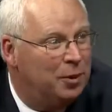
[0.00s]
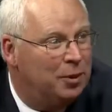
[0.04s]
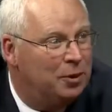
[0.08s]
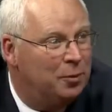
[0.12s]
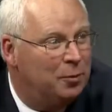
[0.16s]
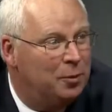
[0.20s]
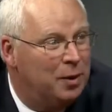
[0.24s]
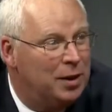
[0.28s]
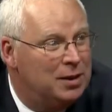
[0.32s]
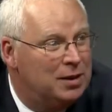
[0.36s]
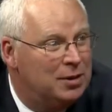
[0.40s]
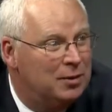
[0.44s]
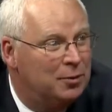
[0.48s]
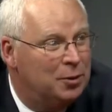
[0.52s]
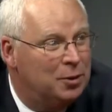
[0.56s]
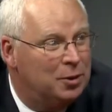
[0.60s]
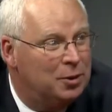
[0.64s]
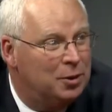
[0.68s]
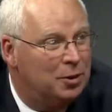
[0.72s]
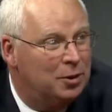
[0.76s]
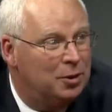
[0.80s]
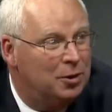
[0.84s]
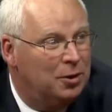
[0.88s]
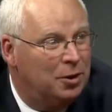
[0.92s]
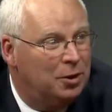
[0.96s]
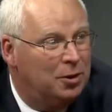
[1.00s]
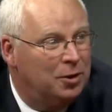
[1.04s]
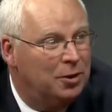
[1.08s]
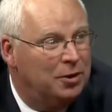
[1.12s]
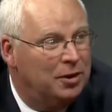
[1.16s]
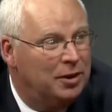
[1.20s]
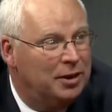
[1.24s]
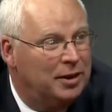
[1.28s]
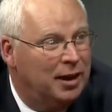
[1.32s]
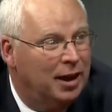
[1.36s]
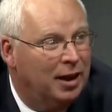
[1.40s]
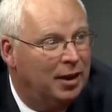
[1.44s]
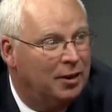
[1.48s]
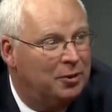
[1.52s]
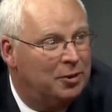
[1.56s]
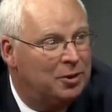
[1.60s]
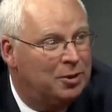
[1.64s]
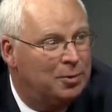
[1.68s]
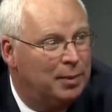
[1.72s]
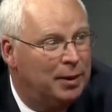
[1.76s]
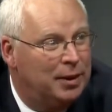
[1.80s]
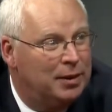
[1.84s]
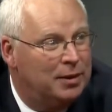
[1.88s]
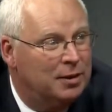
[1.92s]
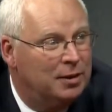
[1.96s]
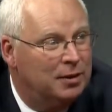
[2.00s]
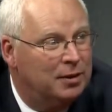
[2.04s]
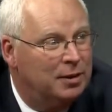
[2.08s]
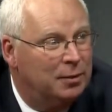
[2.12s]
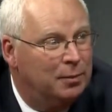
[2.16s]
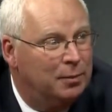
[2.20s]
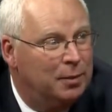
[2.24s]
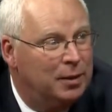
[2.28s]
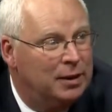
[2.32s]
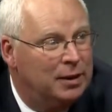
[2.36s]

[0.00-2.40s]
what the rates of return are and the dollars spent on them.